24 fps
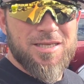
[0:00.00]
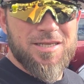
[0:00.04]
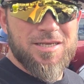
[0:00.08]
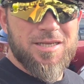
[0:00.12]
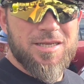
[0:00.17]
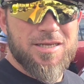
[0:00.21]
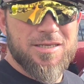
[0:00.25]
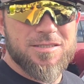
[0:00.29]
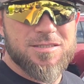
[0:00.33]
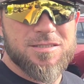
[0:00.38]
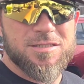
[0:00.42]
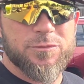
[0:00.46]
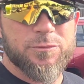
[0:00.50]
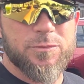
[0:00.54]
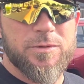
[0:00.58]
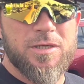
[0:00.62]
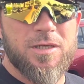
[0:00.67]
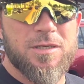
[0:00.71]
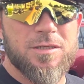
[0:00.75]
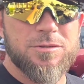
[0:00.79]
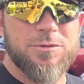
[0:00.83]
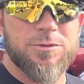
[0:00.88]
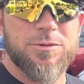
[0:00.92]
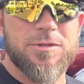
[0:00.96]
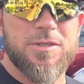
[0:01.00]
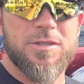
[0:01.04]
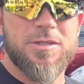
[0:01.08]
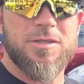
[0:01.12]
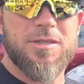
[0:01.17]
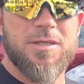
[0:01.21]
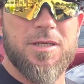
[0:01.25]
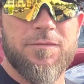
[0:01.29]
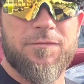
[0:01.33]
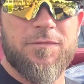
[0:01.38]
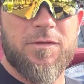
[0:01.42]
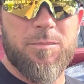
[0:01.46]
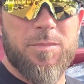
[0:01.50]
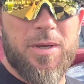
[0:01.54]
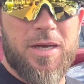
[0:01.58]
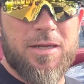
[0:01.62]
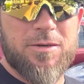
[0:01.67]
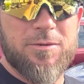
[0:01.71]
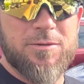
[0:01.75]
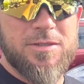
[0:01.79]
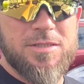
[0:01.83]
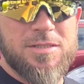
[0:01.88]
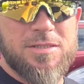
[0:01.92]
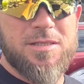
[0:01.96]
NX300 if the
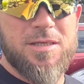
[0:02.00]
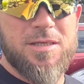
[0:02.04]
battery's